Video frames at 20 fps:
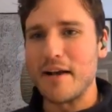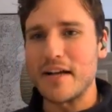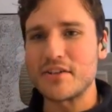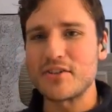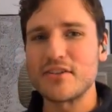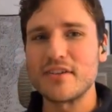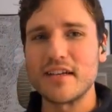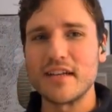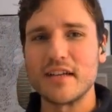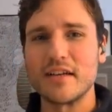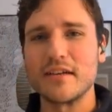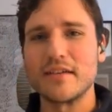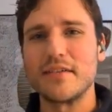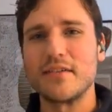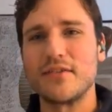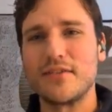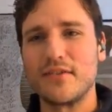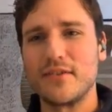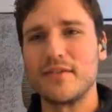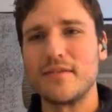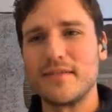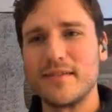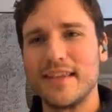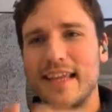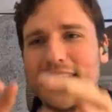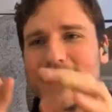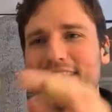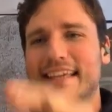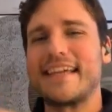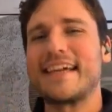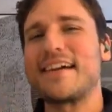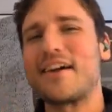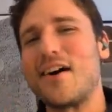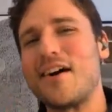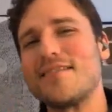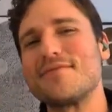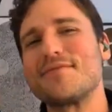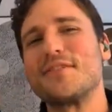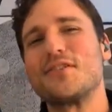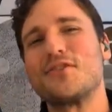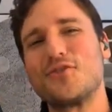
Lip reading: actually going to kick off a